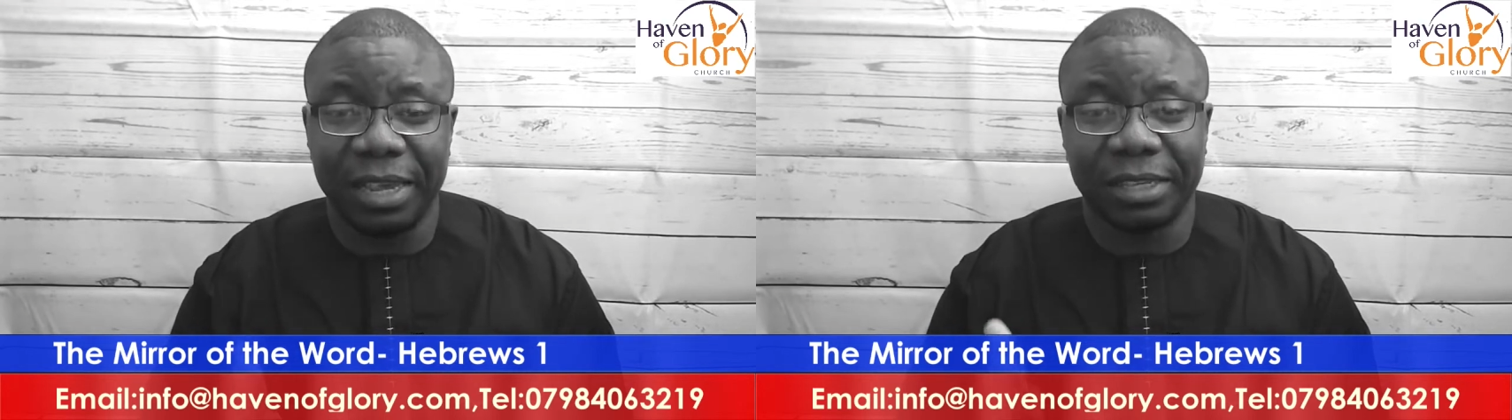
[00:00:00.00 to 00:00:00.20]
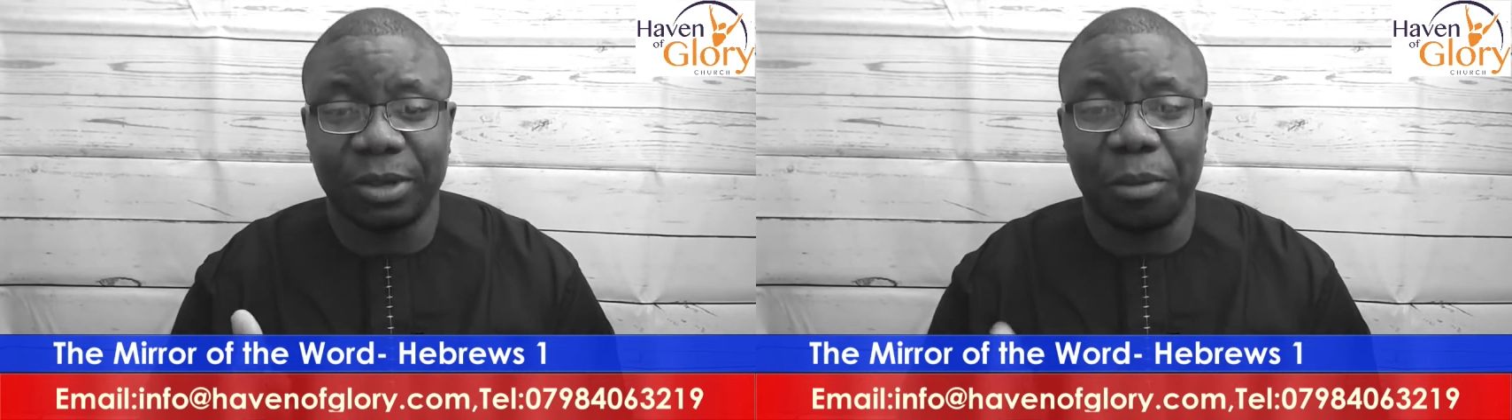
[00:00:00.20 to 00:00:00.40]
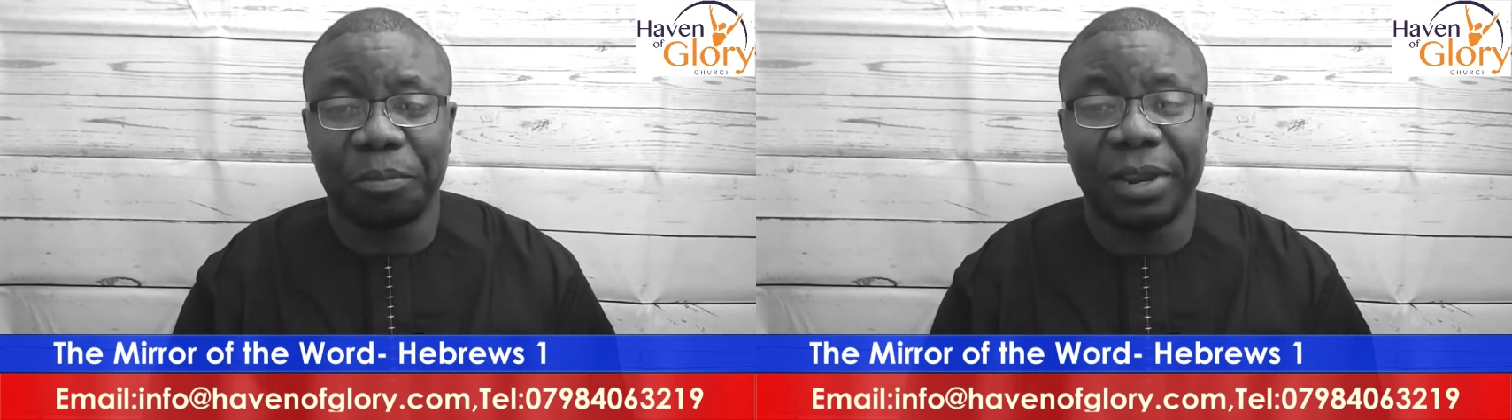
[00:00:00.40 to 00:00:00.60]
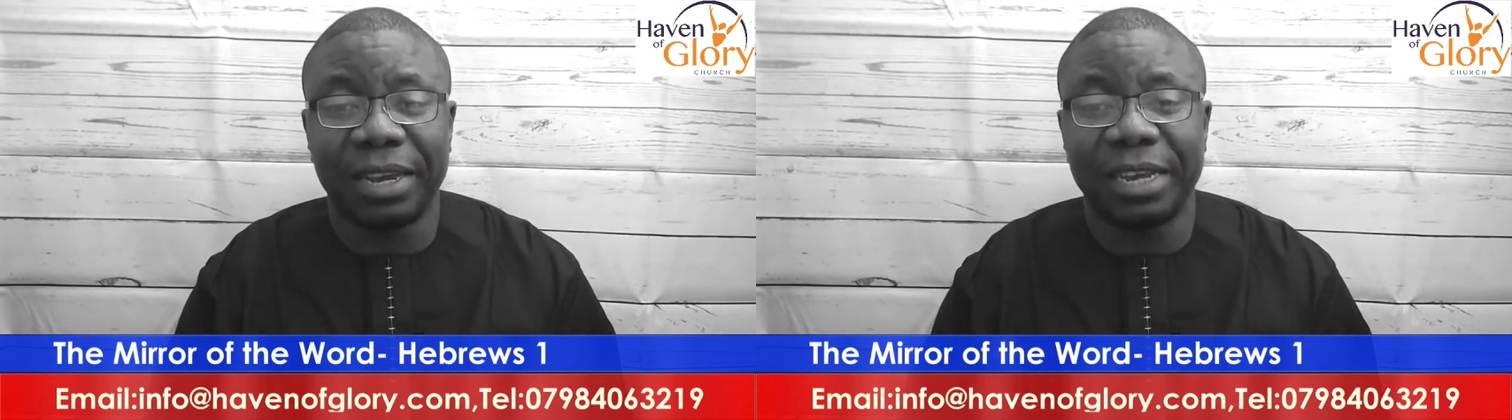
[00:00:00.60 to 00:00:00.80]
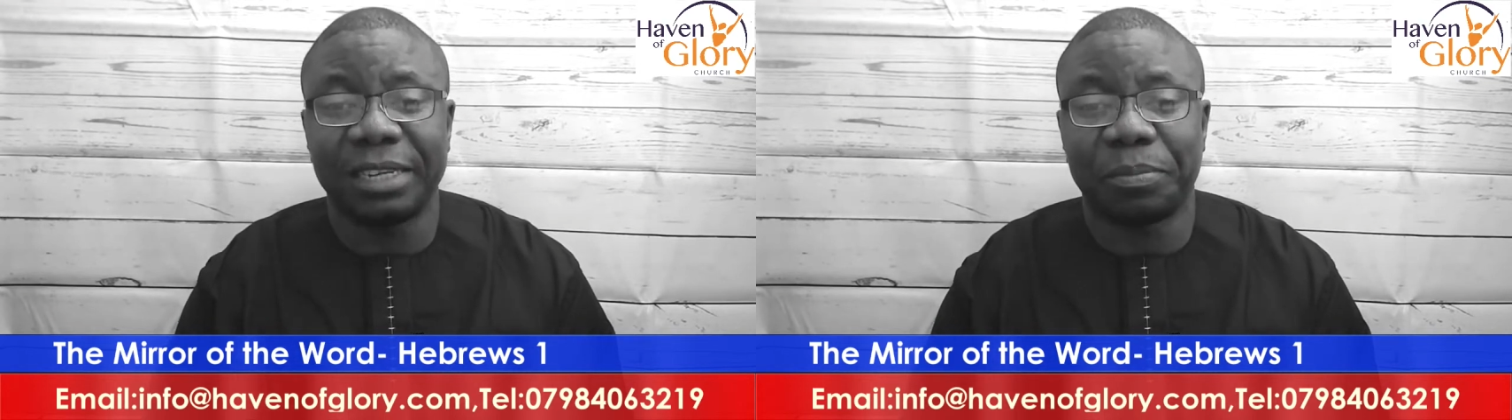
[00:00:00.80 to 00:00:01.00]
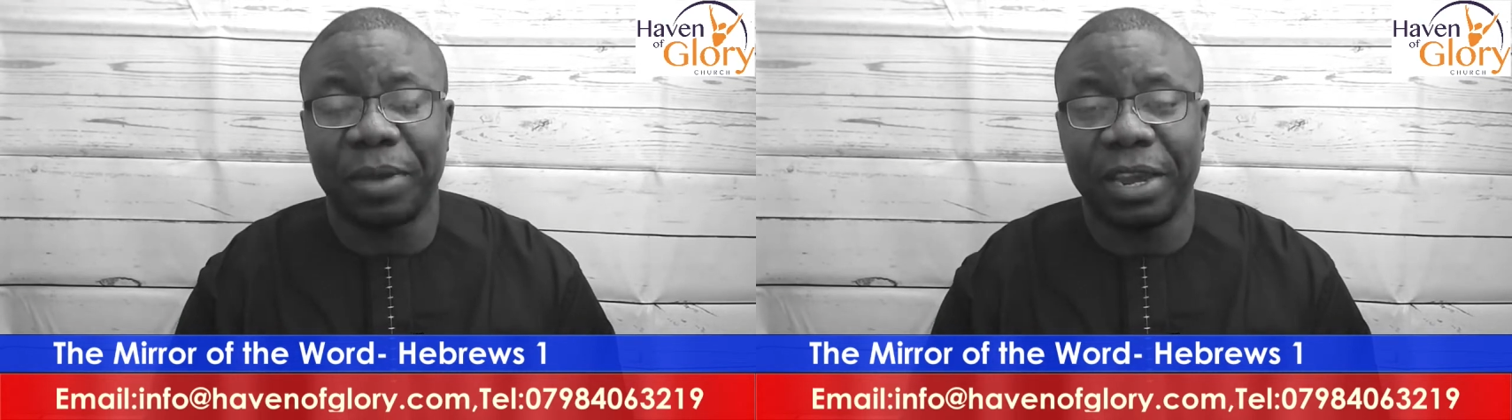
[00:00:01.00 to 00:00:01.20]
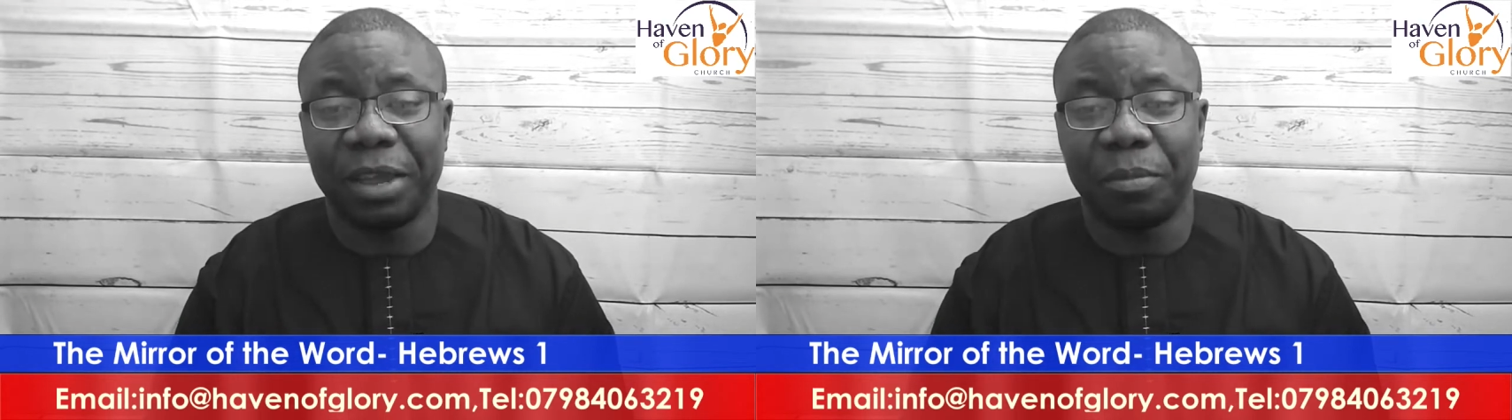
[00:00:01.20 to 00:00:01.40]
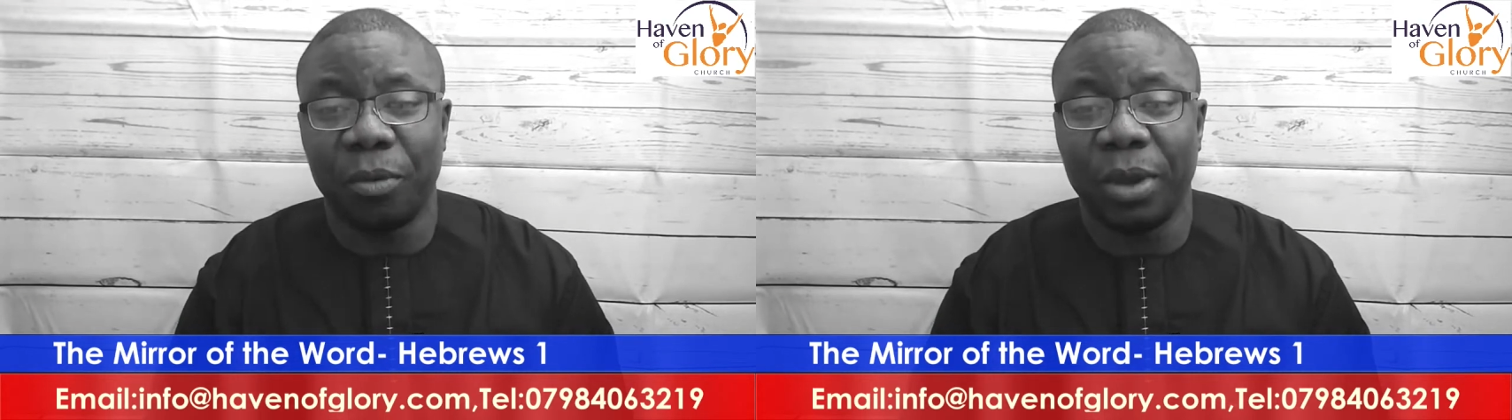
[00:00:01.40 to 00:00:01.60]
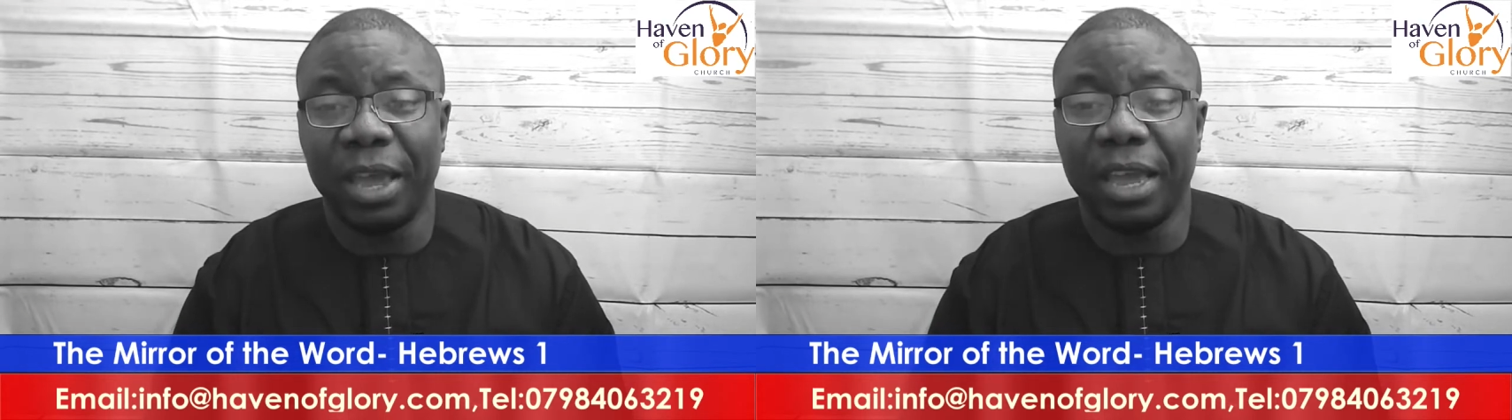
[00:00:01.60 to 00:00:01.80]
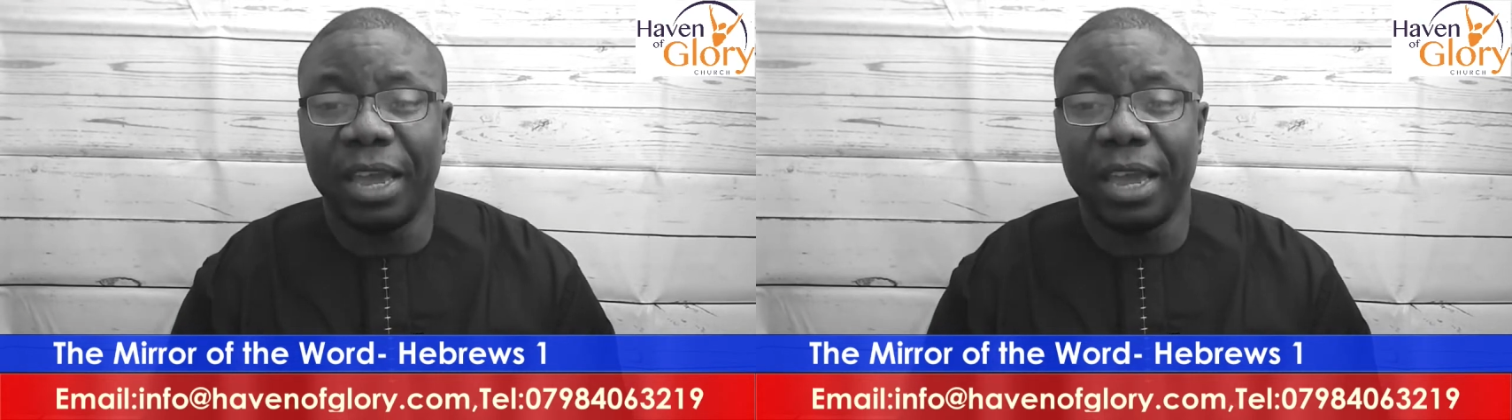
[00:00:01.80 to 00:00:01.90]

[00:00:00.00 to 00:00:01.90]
is completely dependable.